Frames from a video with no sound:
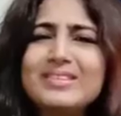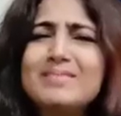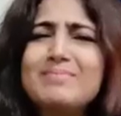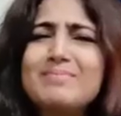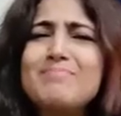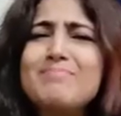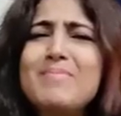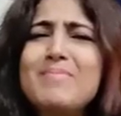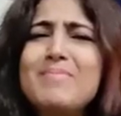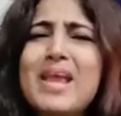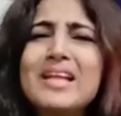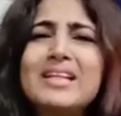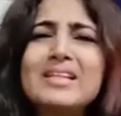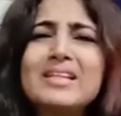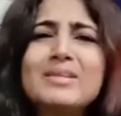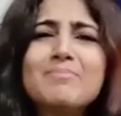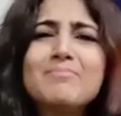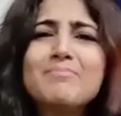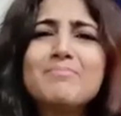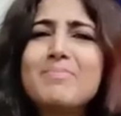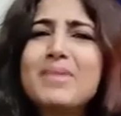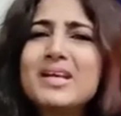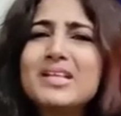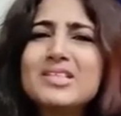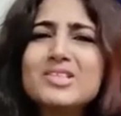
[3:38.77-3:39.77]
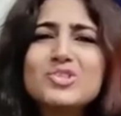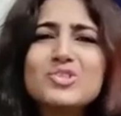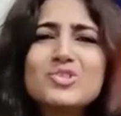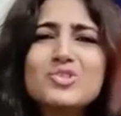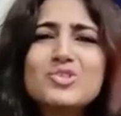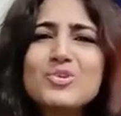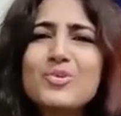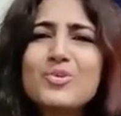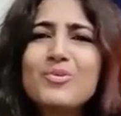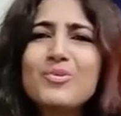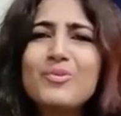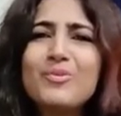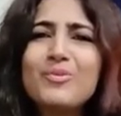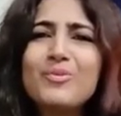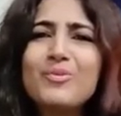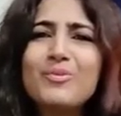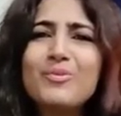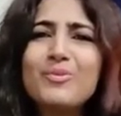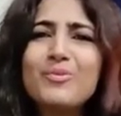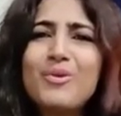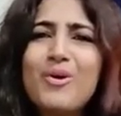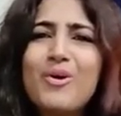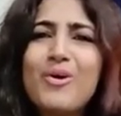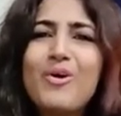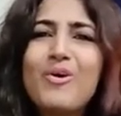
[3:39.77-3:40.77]
Make the best
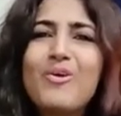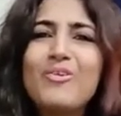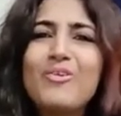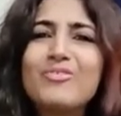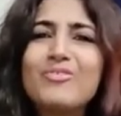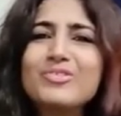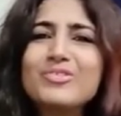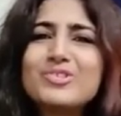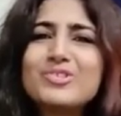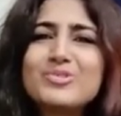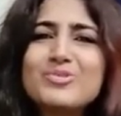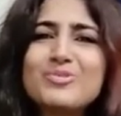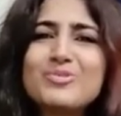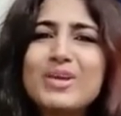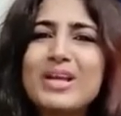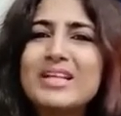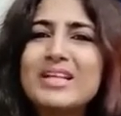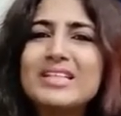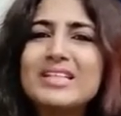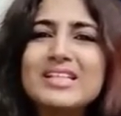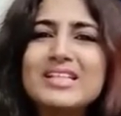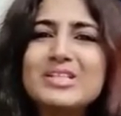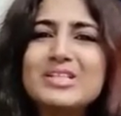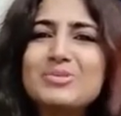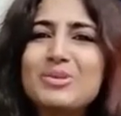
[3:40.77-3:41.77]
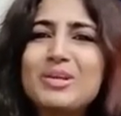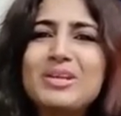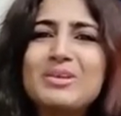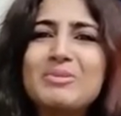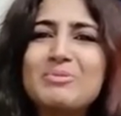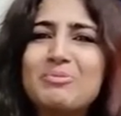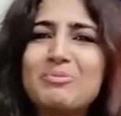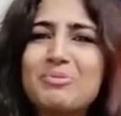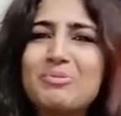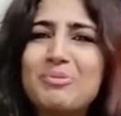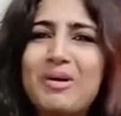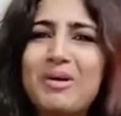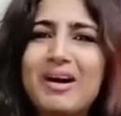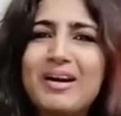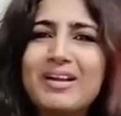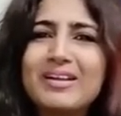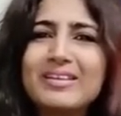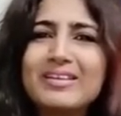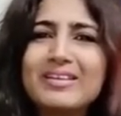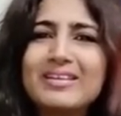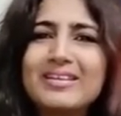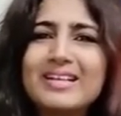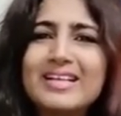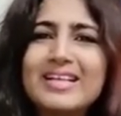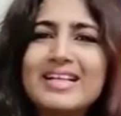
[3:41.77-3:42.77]
of 2021.
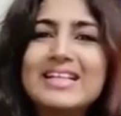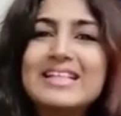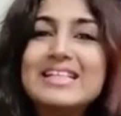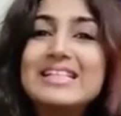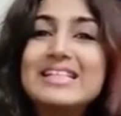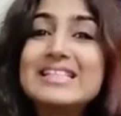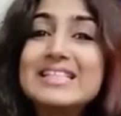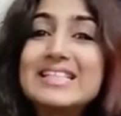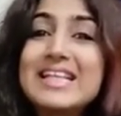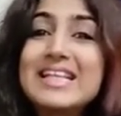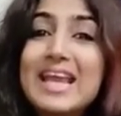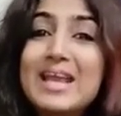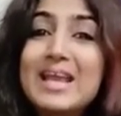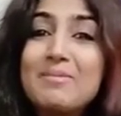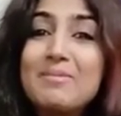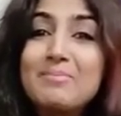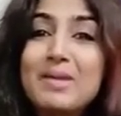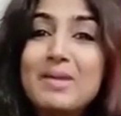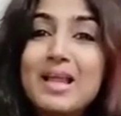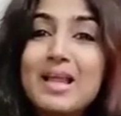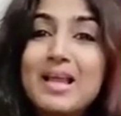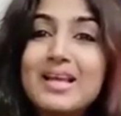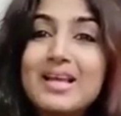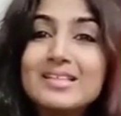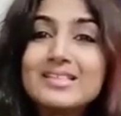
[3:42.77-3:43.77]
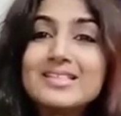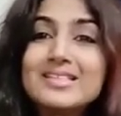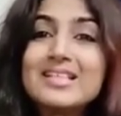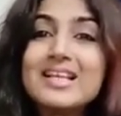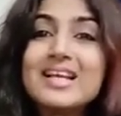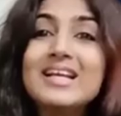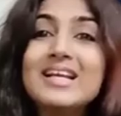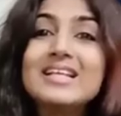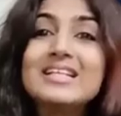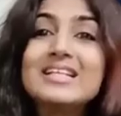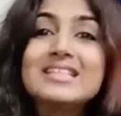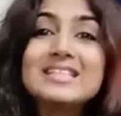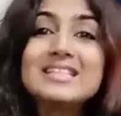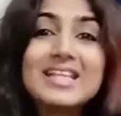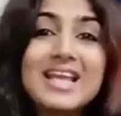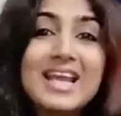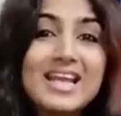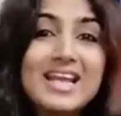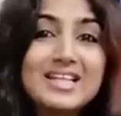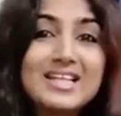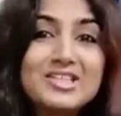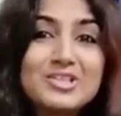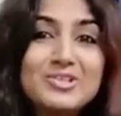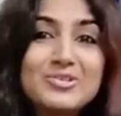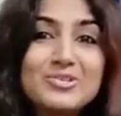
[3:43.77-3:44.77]
Stay blessed,
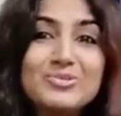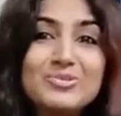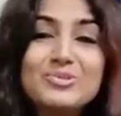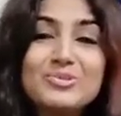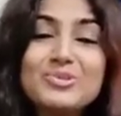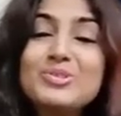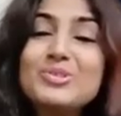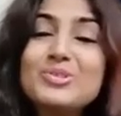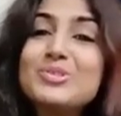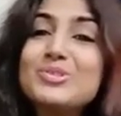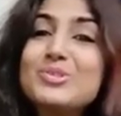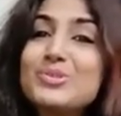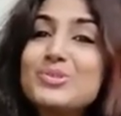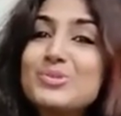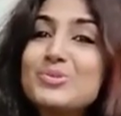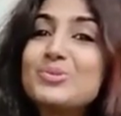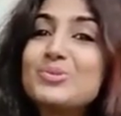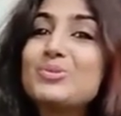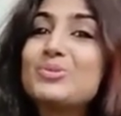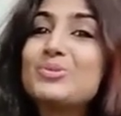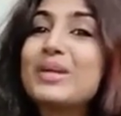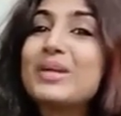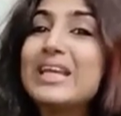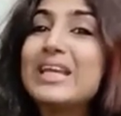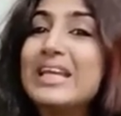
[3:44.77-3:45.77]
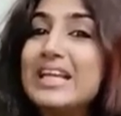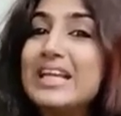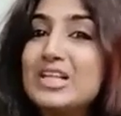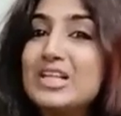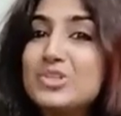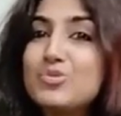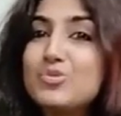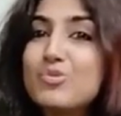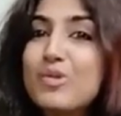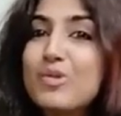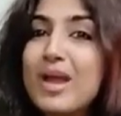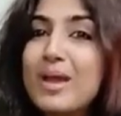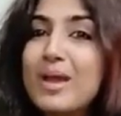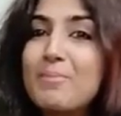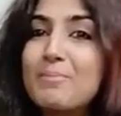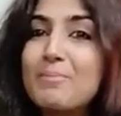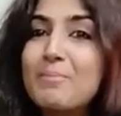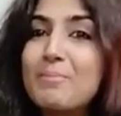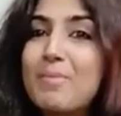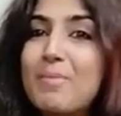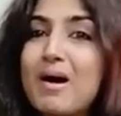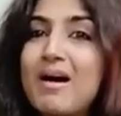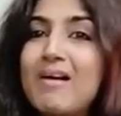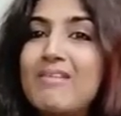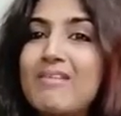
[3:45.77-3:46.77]
stay tuned to Heal to
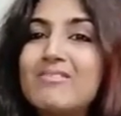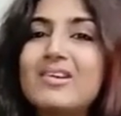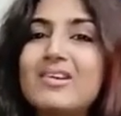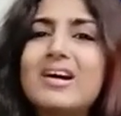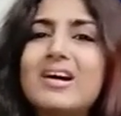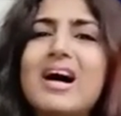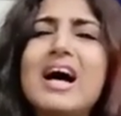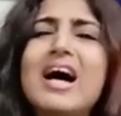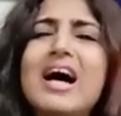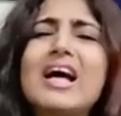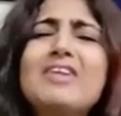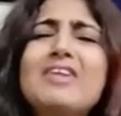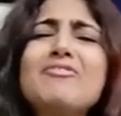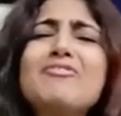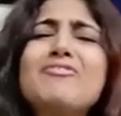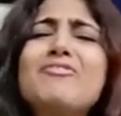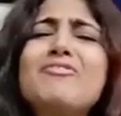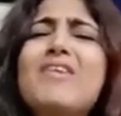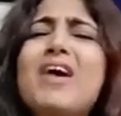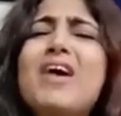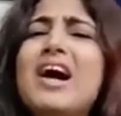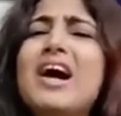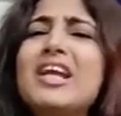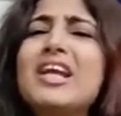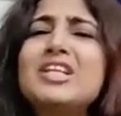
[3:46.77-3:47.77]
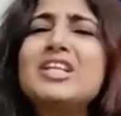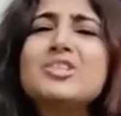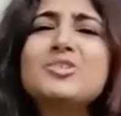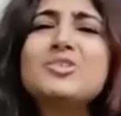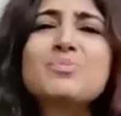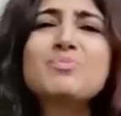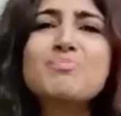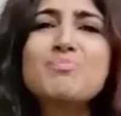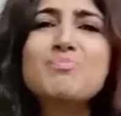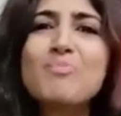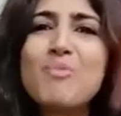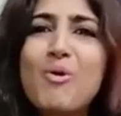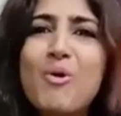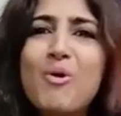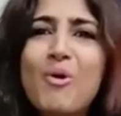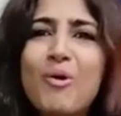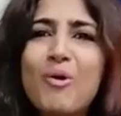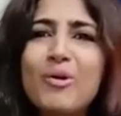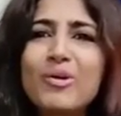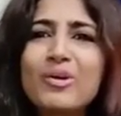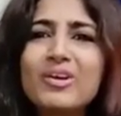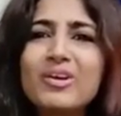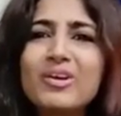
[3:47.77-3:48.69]
Empower, and find more